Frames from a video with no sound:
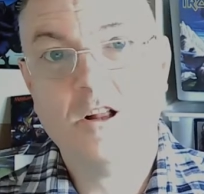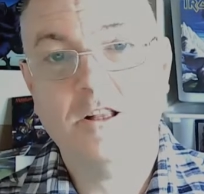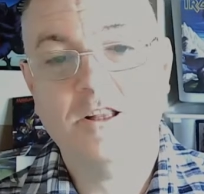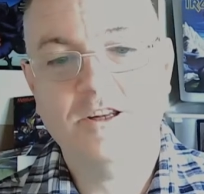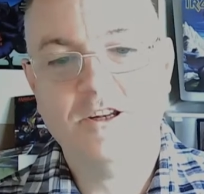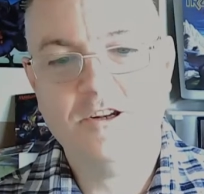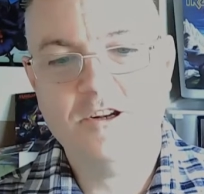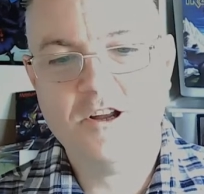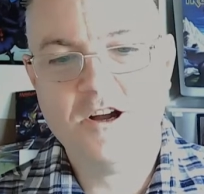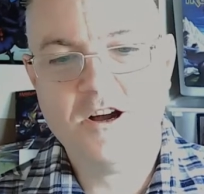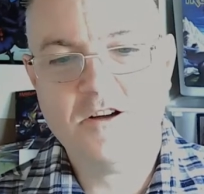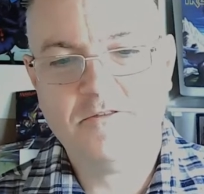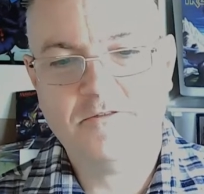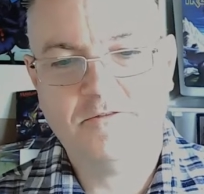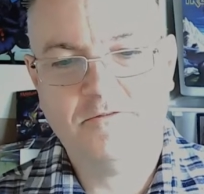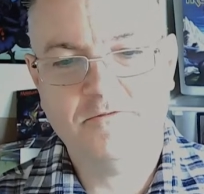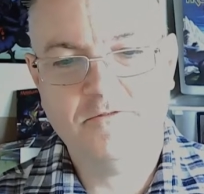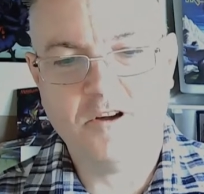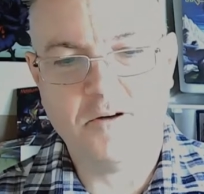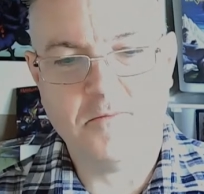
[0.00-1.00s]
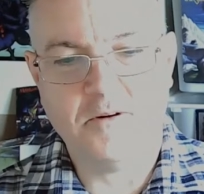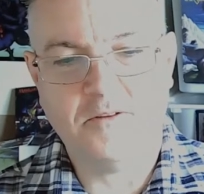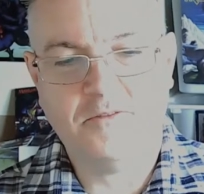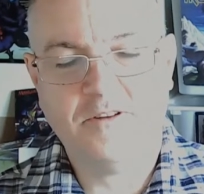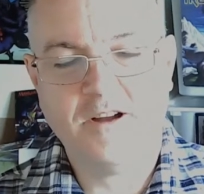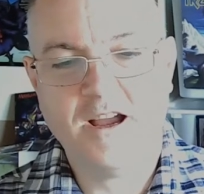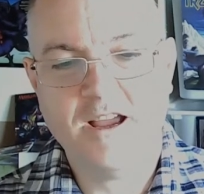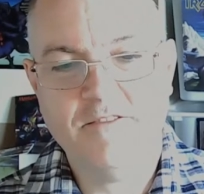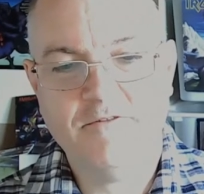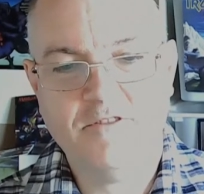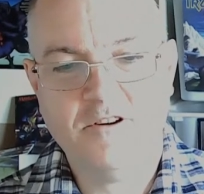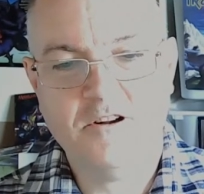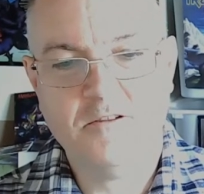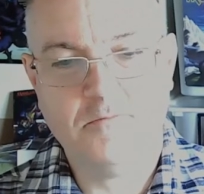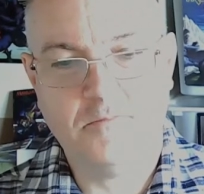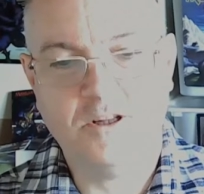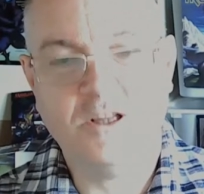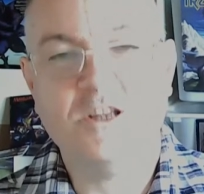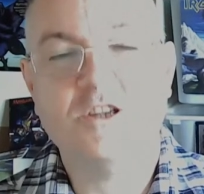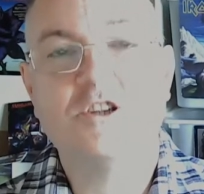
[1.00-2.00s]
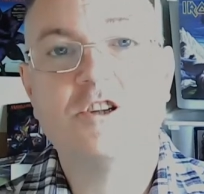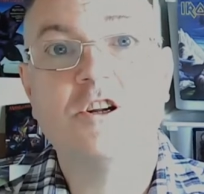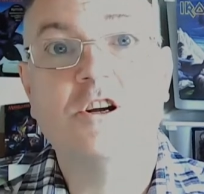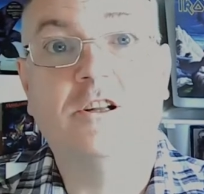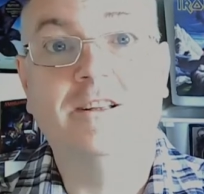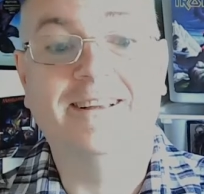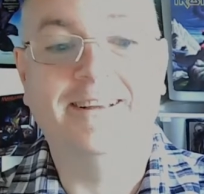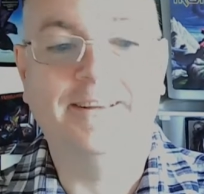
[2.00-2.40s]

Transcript: enough, not my favourite, but it's solid.